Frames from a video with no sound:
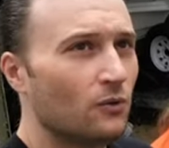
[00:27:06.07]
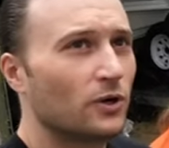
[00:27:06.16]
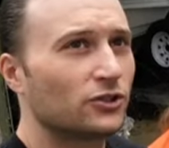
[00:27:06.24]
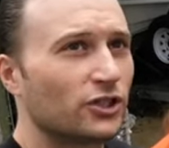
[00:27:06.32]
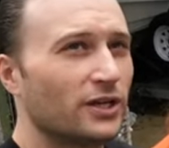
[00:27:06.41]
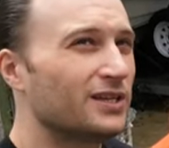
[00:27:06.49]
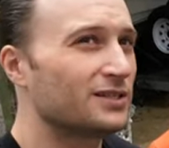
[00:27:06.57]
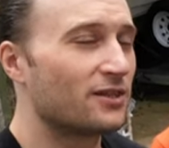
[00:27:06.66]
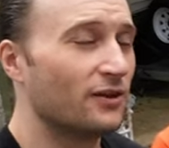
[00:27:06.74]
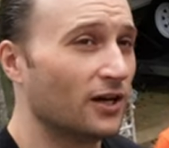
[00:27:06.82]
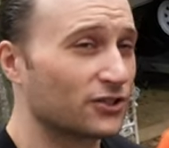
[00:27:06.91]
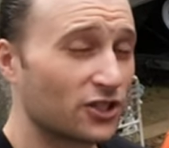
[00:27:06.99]
Which is
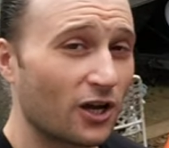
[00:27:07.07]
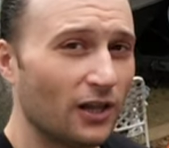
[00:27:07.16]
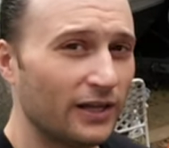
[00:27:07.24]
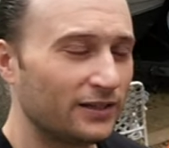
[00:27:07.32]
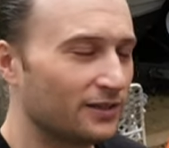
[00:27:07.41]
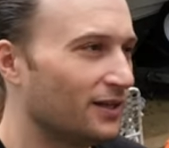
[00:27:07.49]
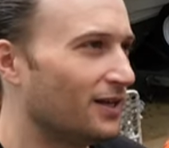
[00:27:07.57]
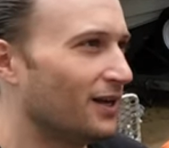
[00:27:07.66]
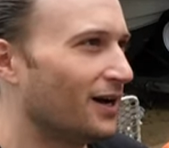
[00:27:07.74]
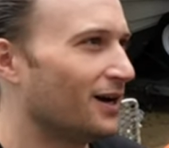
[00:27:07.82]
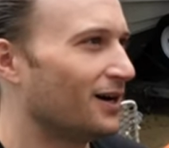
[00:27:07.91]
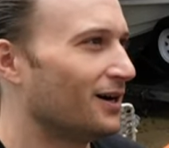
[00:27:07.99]
a skullet
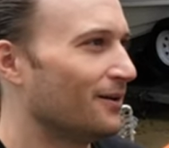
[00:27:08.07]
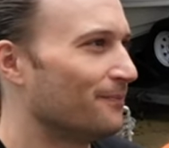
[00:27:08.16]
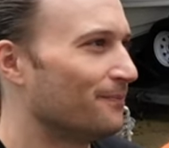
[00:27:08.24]
Someone um,